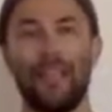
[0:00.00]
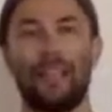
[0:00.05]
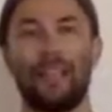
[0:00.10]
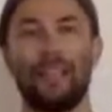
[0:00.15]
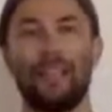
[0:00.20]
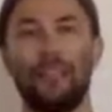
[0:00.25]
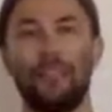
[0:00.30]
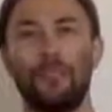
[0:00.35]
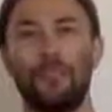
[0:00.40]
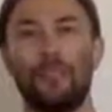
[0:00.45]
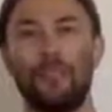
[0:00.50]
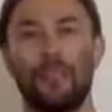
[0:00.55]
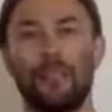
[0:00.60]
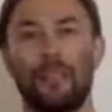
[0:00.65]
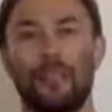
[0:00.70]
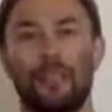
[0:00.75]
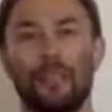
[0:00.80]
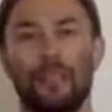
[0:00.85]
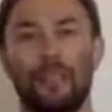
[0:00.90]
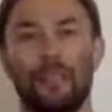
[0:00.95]
I'll give you
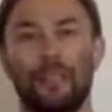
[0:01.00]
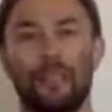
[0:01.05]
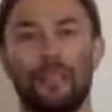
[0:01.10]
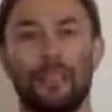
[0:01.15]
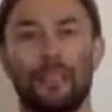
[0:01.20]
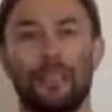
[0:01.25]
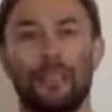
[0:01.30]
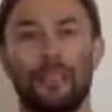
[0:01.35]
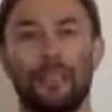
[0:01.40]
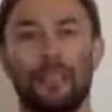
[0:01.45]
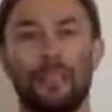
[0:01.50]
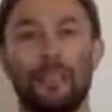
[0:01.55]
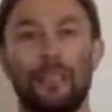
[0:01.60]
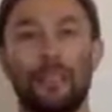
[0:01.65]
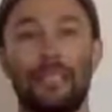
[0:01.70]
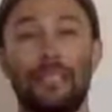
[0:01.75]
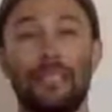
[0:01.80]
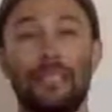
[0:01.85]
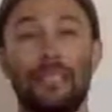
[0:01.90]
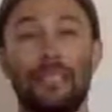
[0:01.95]
the
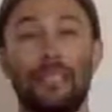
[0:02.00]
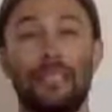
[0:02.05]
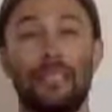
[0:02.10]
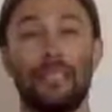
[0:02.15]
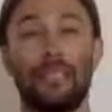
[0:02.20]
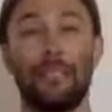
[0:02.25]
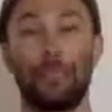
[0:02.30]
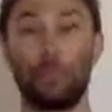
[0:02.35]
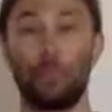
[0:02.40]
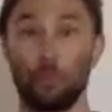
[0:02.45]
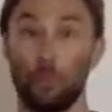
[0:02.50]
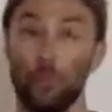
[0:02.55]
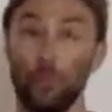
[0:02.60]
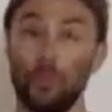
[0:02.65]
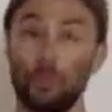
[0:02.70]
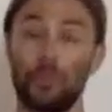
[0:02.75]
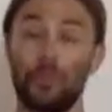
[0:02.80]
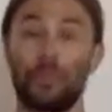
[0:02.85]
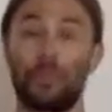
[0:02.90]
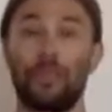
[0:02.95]

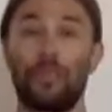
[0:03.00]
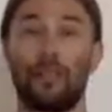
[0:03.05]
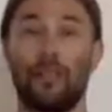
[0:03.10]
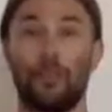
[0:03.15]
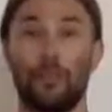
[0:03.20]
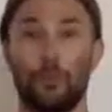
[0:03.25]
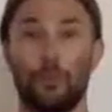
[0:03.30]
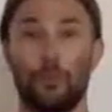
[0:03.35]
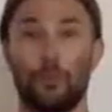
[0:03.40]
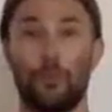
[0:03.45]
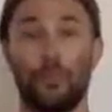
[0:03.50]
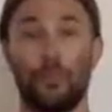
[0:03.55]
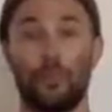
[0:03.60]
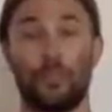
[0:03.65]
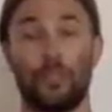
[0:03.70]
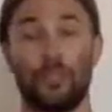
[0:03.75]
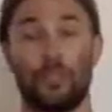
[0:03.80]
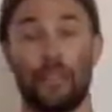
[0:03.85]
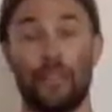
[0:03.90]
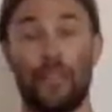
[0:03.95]
root of the word
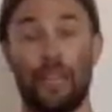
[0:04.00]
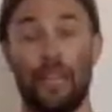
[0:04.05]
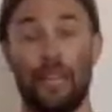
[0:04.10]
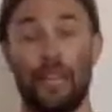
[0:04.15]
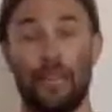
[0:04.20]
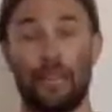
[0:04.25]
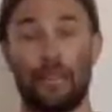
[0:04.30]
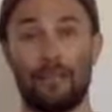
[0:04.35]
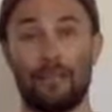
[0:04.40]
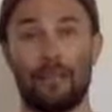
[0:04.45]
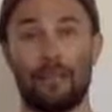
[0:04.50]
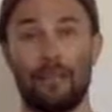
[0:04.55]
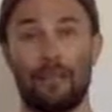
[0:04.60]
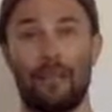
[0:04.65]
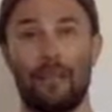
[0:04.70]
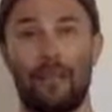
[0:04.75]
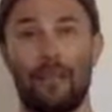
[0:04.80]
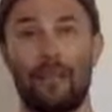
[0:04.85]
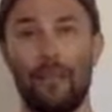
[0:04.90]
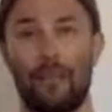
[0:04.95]
circadian.
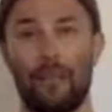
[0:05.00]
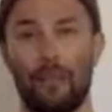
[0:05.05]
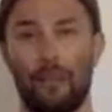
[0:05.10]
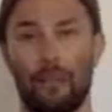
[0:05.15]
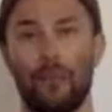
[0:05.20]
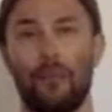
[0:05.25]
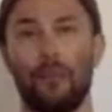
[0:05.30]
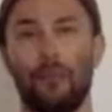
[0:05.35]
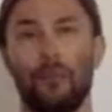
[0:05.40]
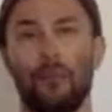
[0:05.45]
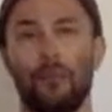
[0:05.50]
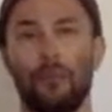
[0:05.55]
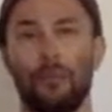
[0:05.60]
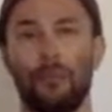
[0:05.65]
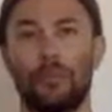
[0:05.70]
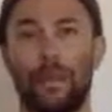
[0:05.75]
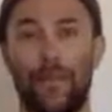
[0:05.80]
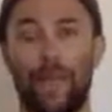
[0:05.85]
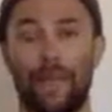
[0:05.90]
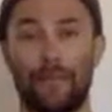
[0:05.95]
They're both
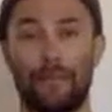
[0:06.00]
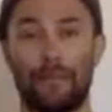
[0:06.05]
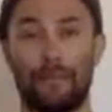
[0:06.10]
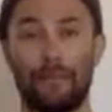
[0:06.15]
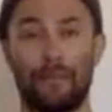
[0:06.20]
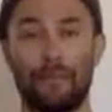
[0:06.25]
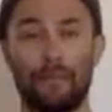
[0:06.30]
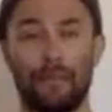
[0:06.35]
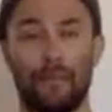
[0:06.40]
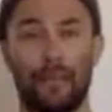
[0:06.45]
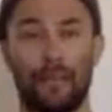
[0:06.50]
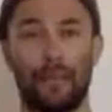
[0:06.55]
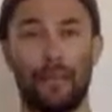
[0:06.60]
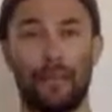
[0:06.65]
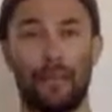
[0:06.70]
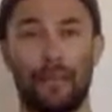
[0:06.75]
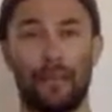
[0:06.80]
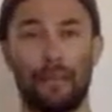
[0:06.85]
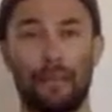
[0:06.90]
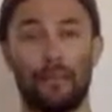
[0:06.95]
Latin.
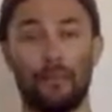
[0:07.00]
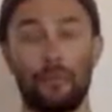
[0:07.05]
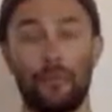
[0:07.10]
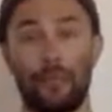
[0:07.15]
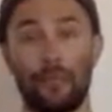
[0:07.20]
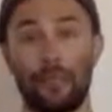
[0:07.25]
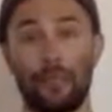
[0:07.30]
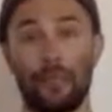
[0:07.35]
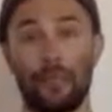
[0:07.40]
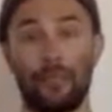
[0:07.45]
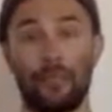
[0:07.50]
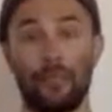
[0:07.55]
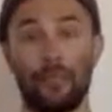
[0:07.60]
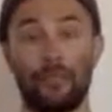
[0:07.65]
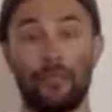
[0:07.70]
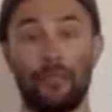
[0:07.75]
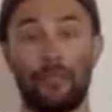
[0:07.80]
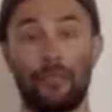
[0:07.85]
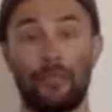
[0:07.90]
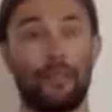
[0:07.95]
If we think
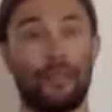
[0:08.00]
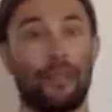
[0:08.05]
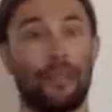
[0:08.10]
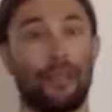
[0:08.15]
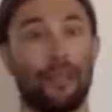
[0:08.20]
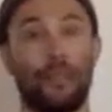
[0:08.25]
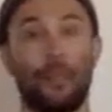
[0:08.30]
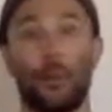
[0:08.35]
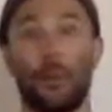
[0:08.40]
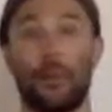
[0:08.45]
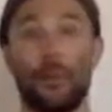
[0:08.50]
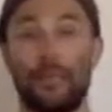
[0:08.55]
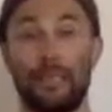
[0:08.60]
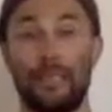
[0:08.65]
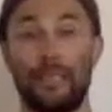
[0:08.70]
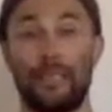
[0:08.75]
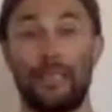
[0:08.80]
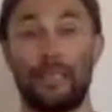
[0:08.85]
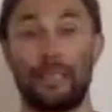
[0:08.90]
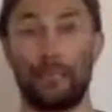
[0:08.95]
of carpe
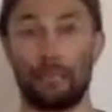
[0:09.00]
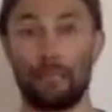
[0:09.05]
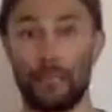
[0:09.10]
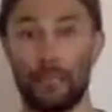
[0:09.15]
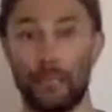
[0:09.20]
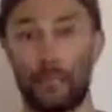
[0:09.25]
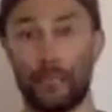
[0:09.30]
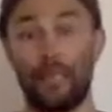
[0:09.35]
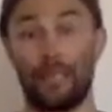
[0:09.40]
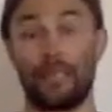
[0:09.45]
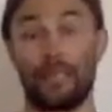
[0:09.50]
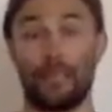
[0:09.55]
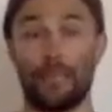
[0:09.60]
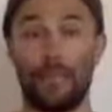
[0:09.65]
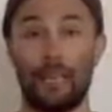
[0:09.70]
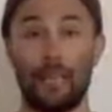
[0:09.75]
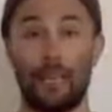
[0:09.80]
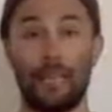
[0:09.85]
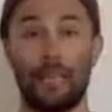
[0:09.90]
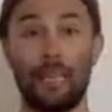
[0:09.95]
diem, seize the
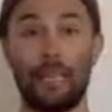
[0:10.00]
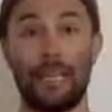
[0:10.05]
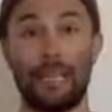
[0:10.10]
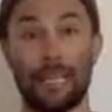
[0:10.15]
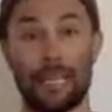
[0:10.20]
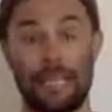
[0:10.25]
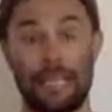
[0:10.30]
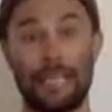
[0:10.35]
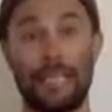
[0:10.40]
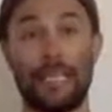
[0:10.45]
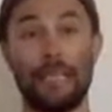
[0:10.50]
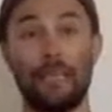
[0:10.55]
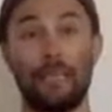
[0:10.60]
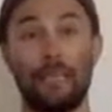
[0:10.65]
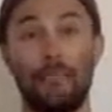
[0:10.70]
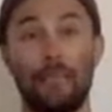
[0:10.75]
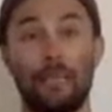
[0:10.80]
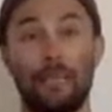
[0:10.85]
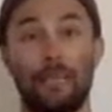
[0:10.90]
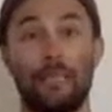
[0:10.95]
day,
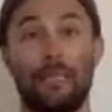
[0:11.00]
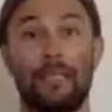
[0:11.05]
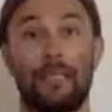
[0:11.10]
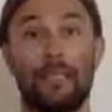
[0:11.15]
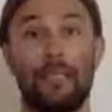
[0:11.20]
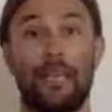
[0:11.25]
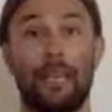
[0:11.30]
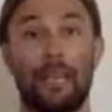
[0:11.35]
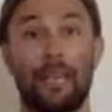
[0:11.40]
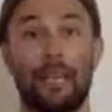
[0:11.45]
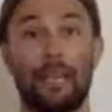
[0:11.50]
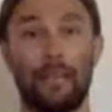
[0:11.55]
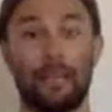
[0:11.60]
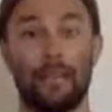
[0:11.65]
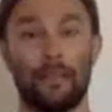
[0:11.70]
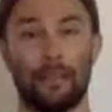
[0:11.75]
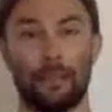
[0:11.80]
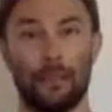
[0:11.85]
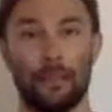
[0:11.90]
diem is day.